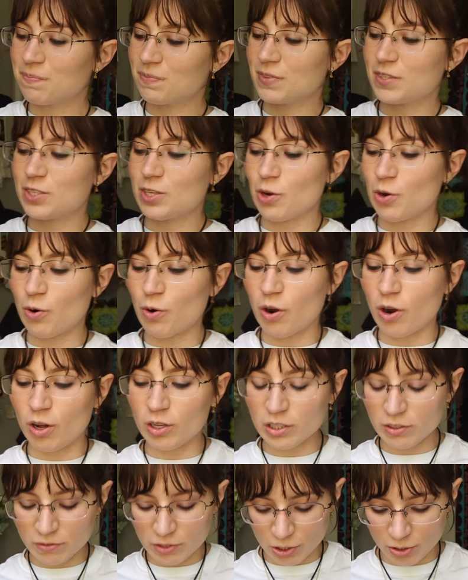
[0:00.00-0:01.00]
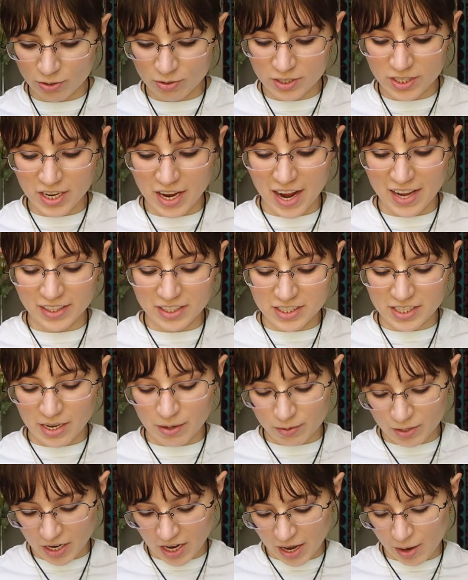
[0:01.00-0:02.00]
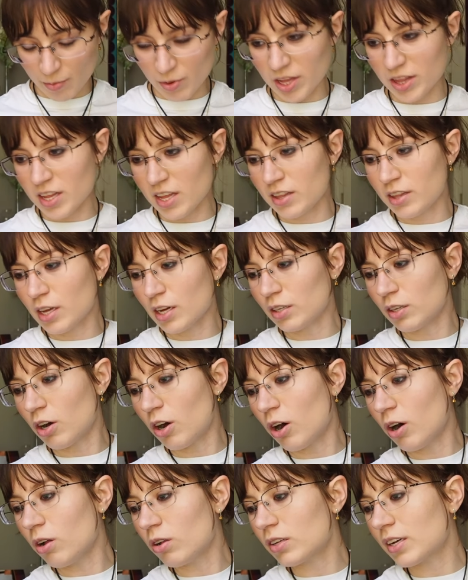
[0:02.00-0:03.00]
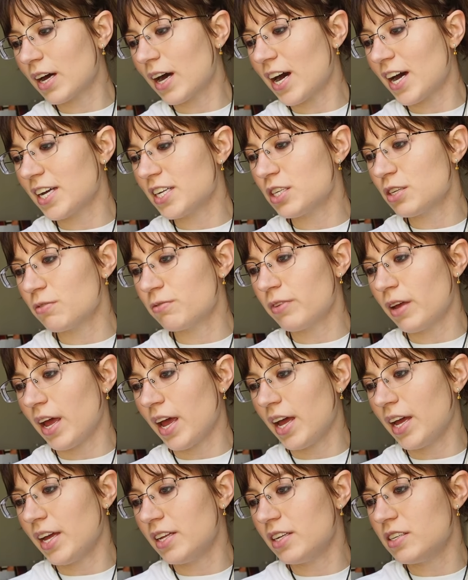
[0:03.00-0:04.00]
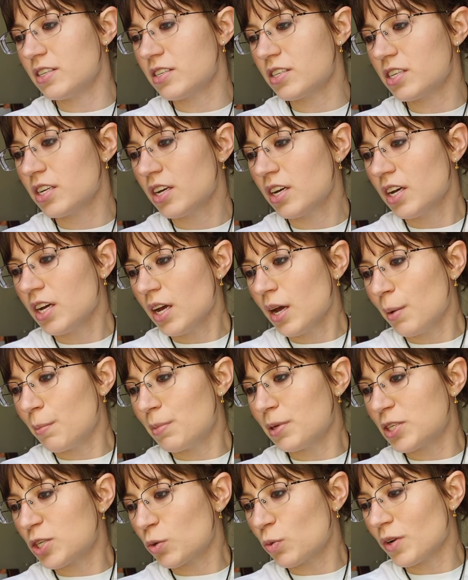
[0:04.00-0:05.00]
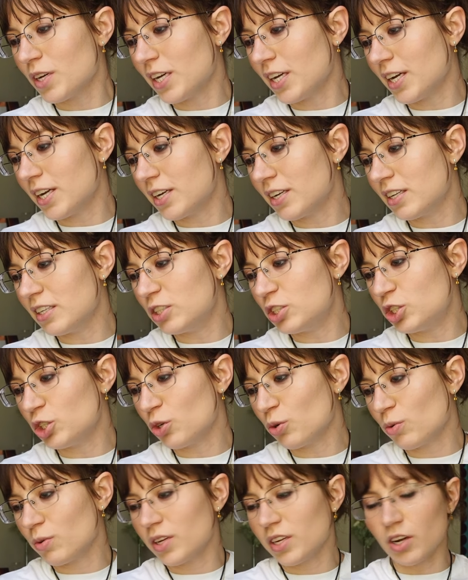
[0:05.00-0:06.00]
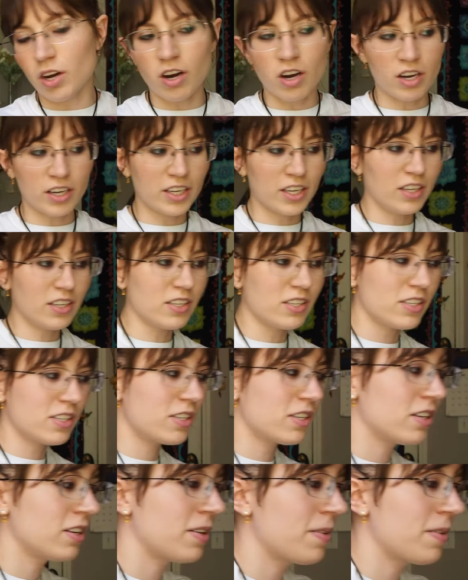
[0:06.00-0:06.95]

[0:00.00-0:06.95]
So all of those at the same time. And then they'll all kind of end between June and August.